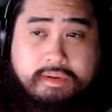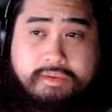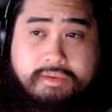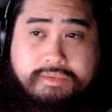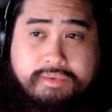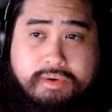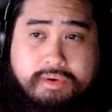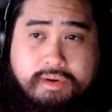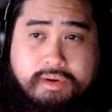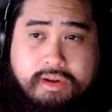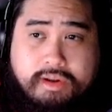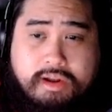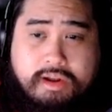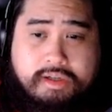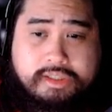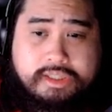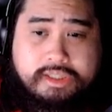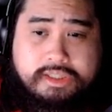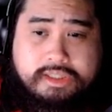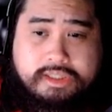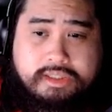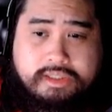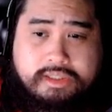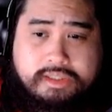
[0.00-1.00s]
For long
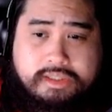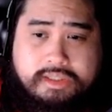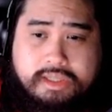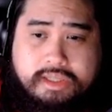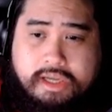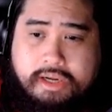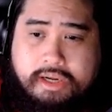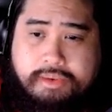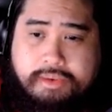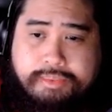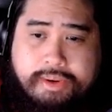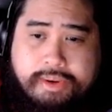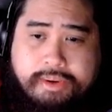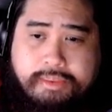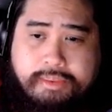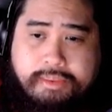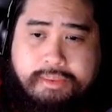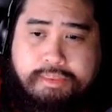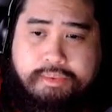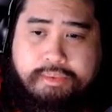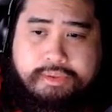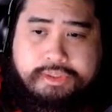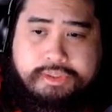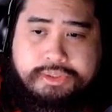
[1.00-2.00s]
distance, at a random
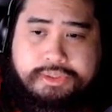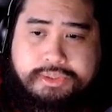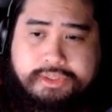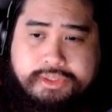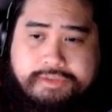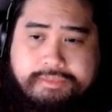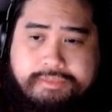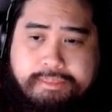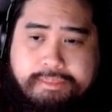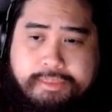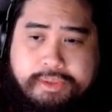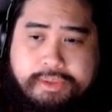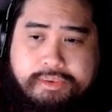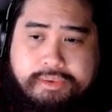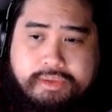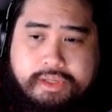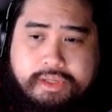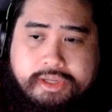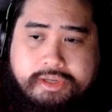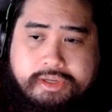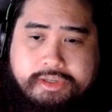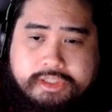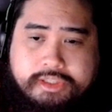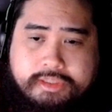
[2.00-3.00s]
point during the middle
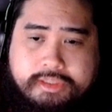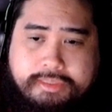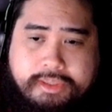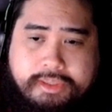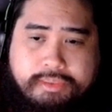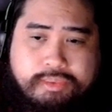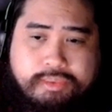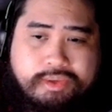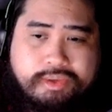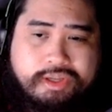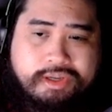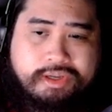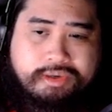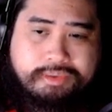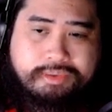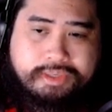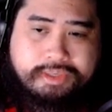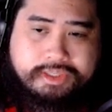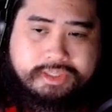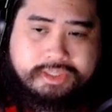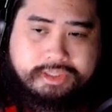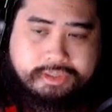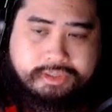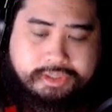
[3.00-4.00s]
leg, your speed will
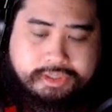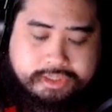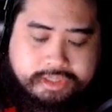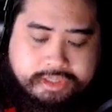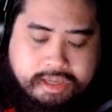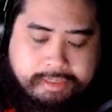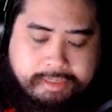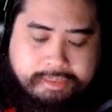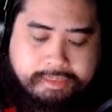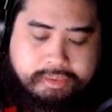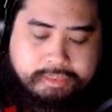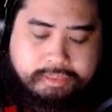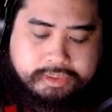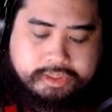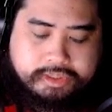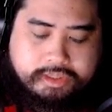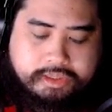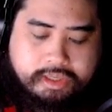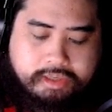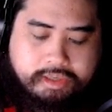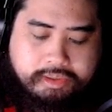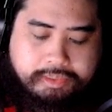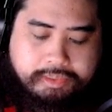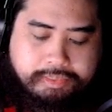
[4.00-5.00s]
increase and your stamina will
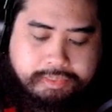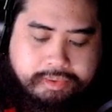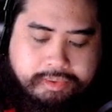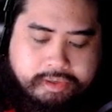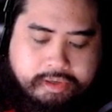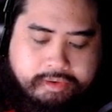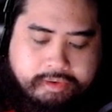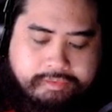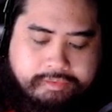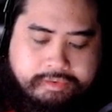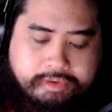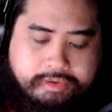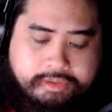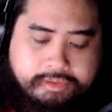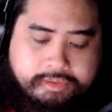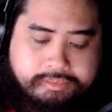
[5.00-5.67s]
slightly recover.